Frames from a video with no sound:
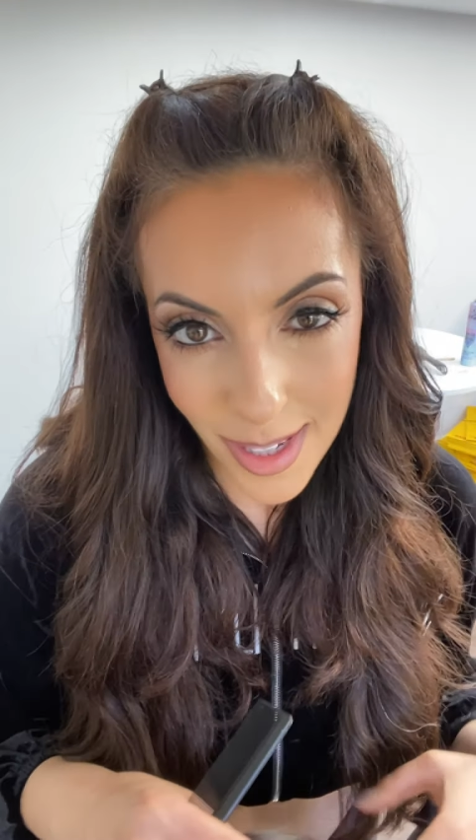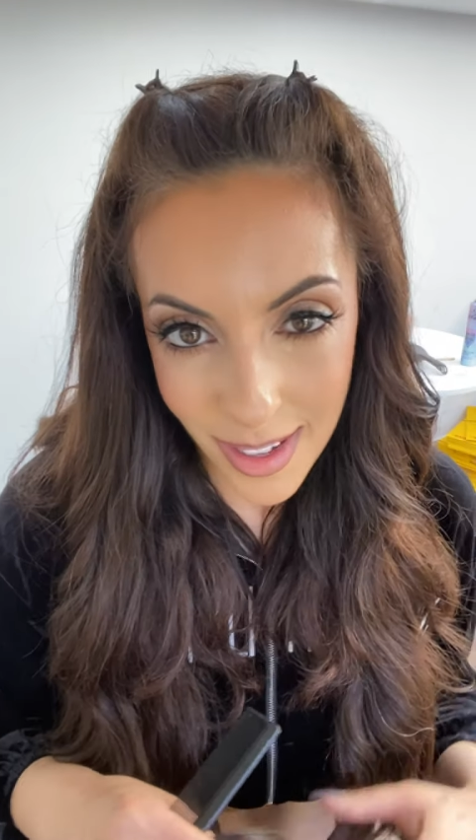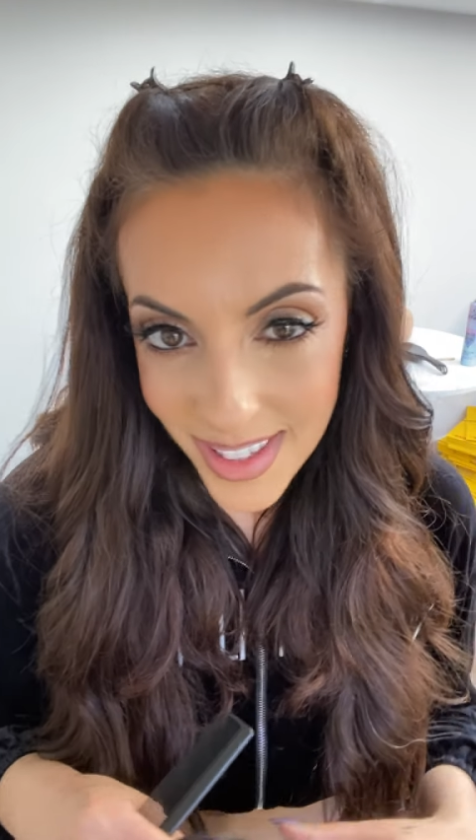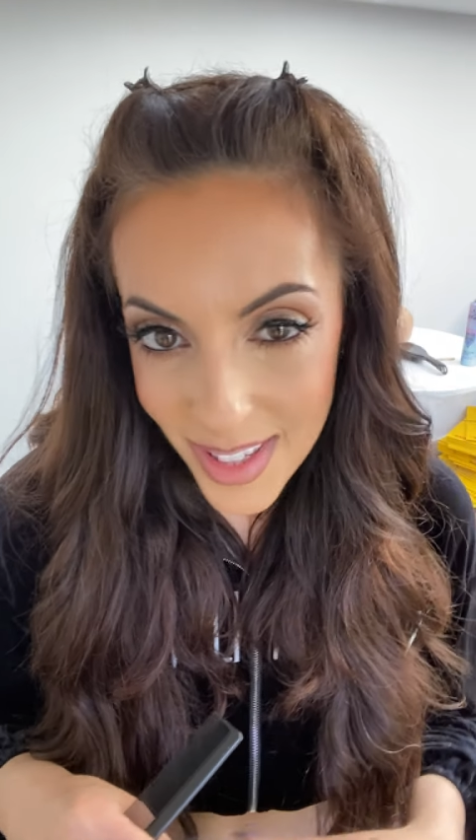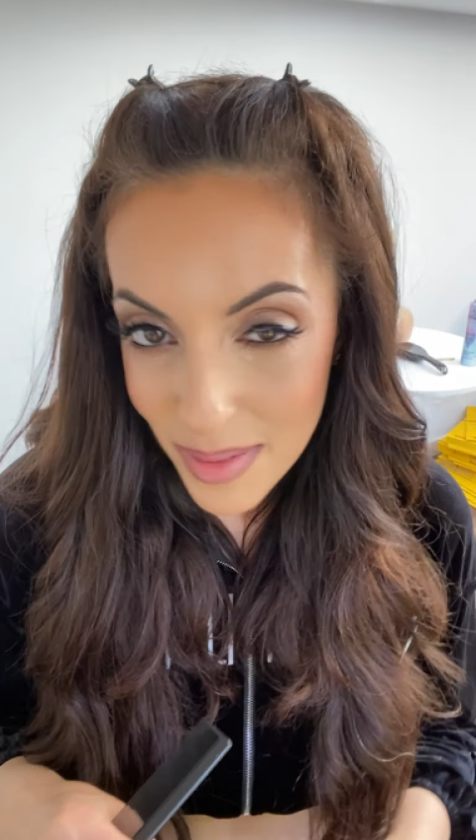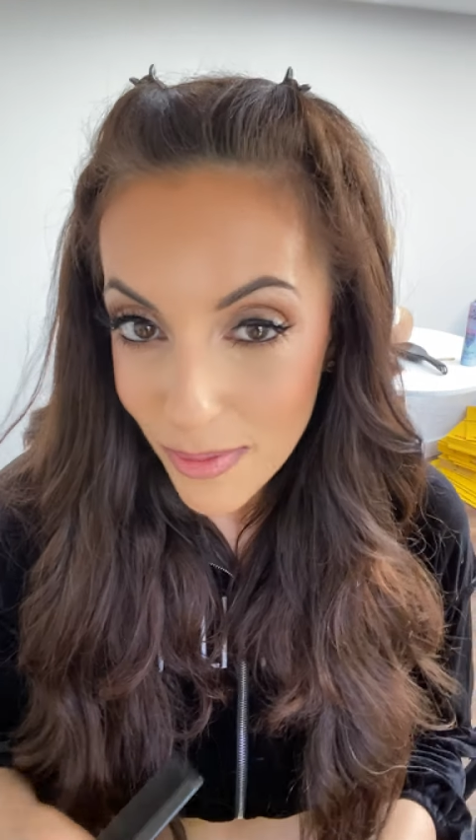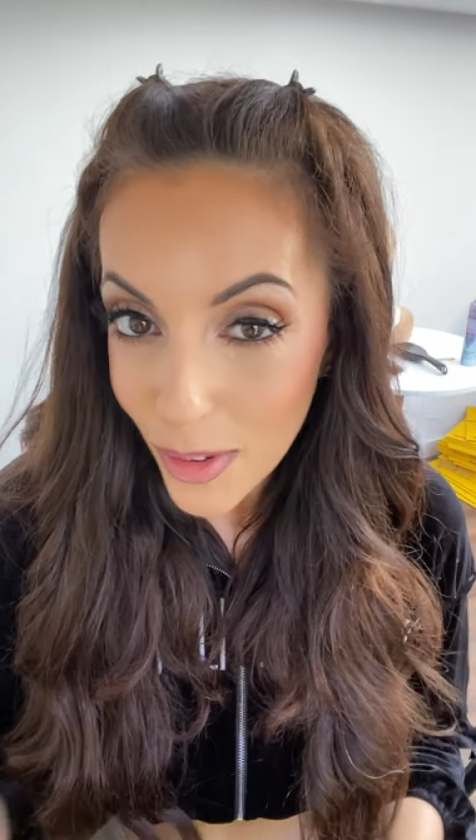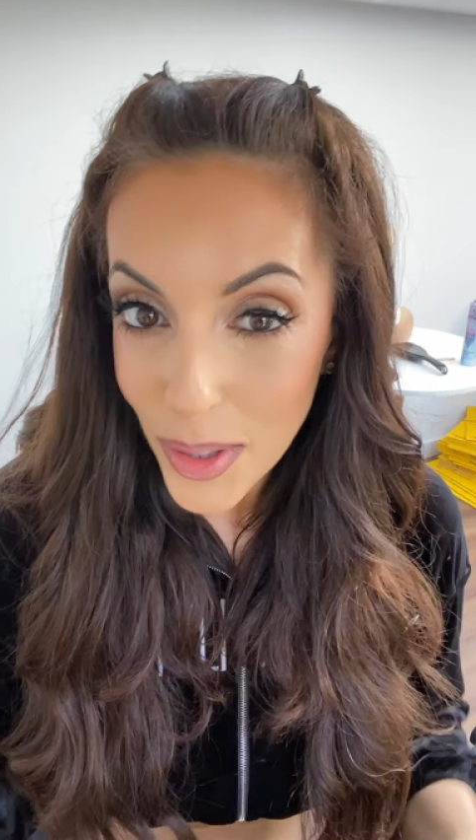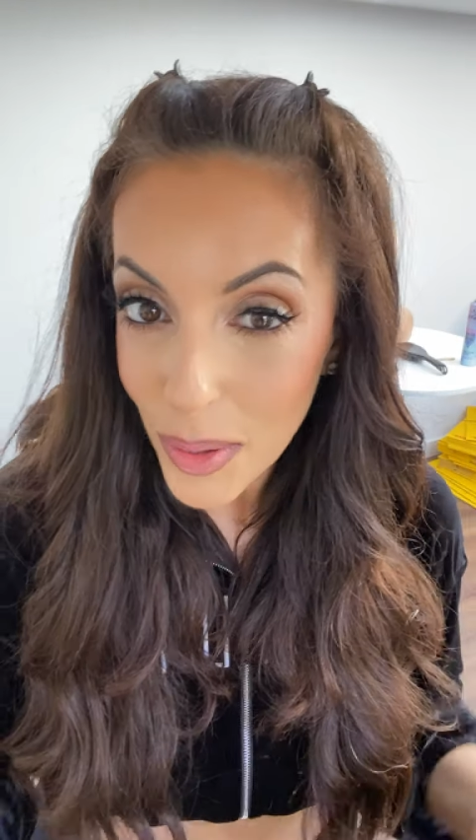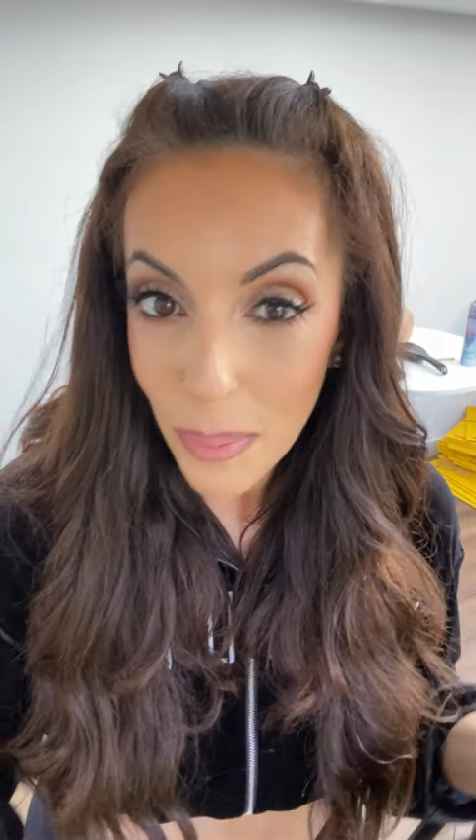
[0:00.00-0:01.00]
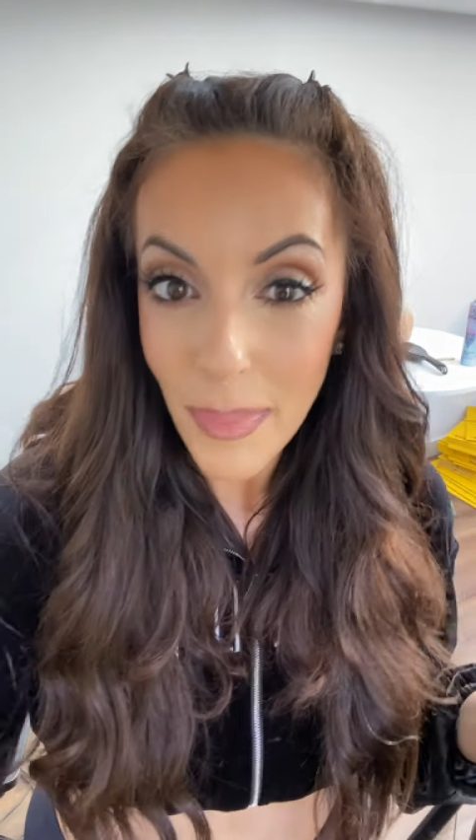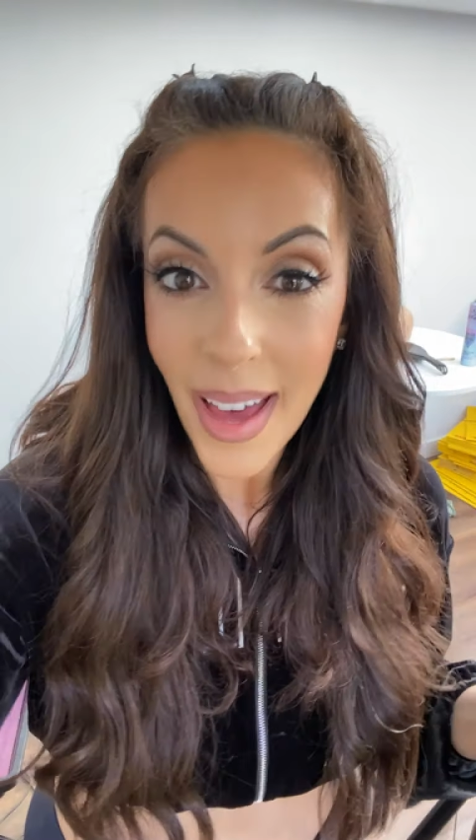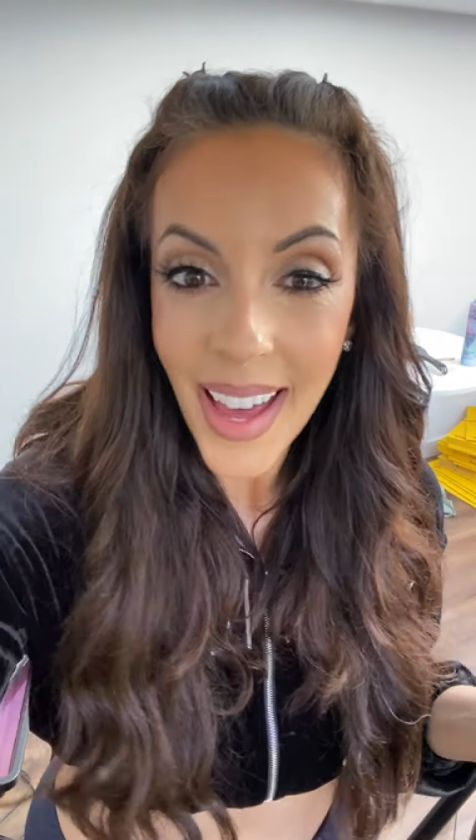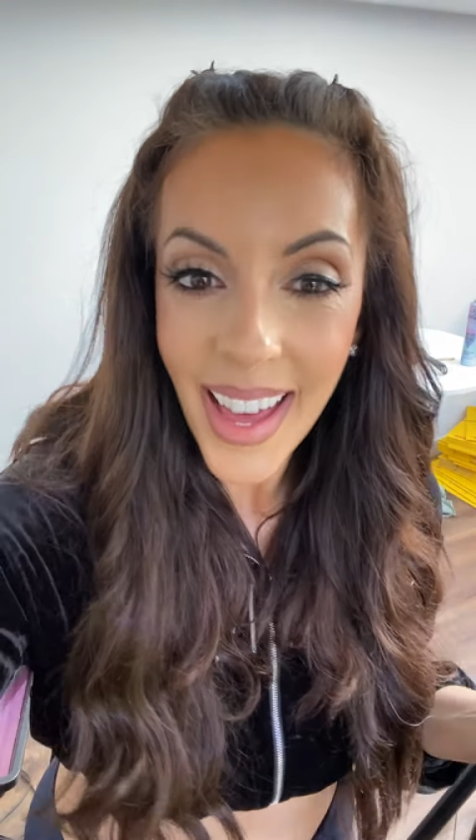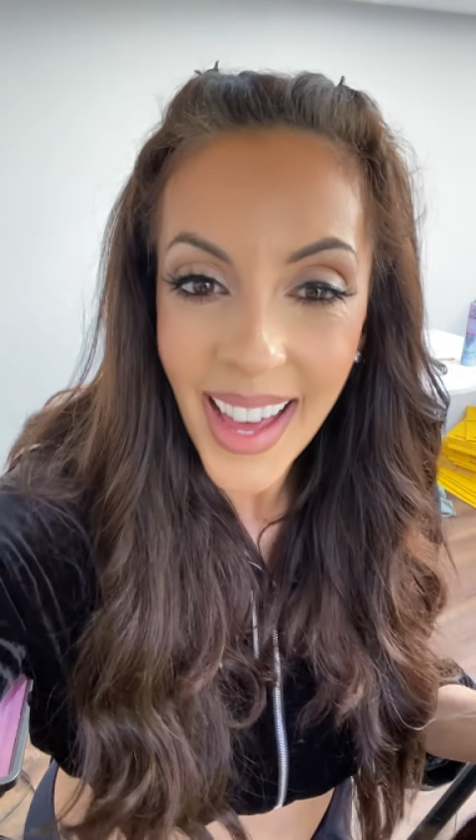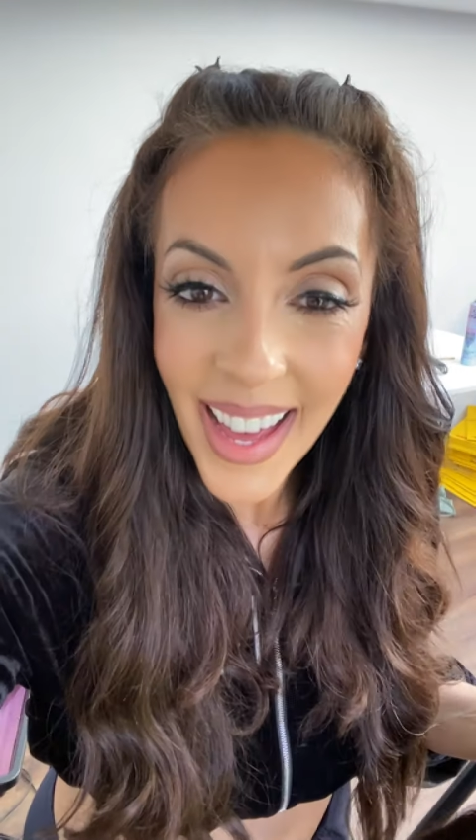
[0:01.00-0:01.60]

to answer them for you. Bye.